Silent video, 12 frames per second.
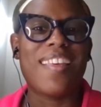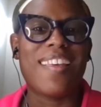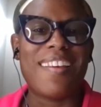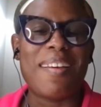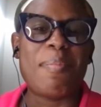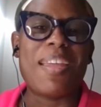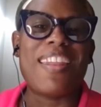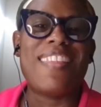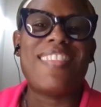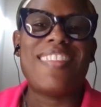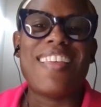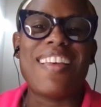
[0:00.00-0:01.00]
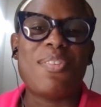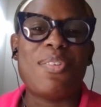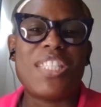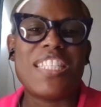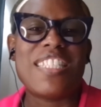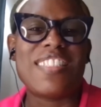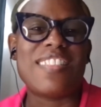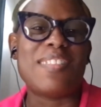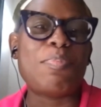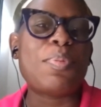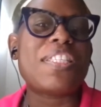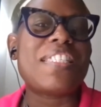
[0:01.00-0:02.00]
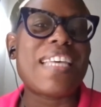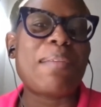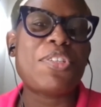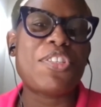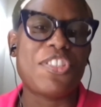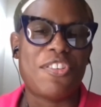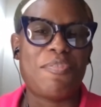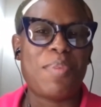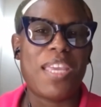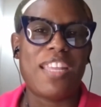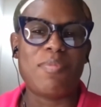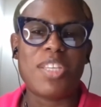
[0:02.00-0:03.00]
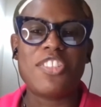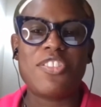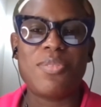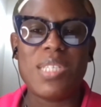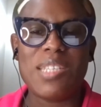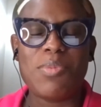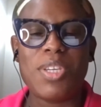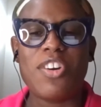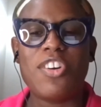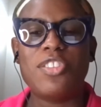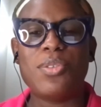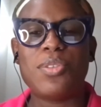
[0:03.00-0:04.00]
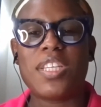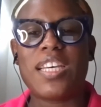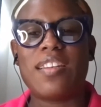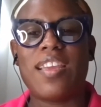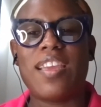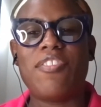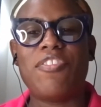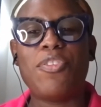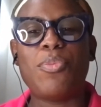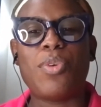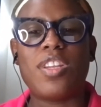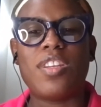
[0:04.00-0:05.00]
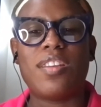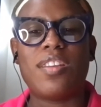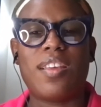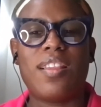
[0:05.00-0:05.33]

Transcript: I think that goes into perception of pain, because we all know that everyone,